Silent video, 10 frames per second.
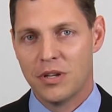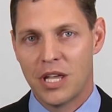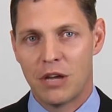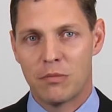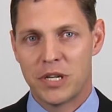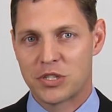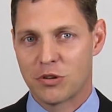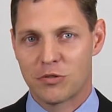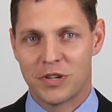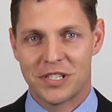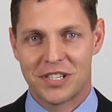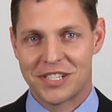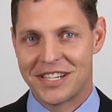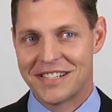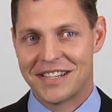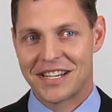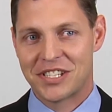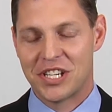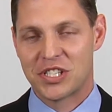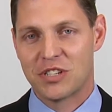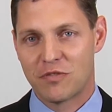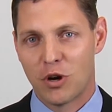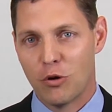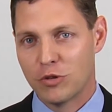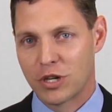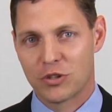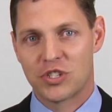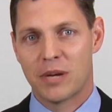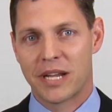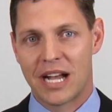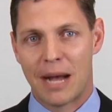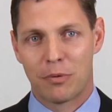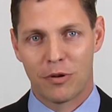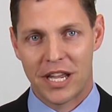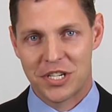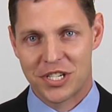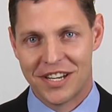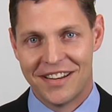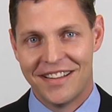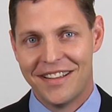It would be surgeries such as an extensive colon or stomach operation.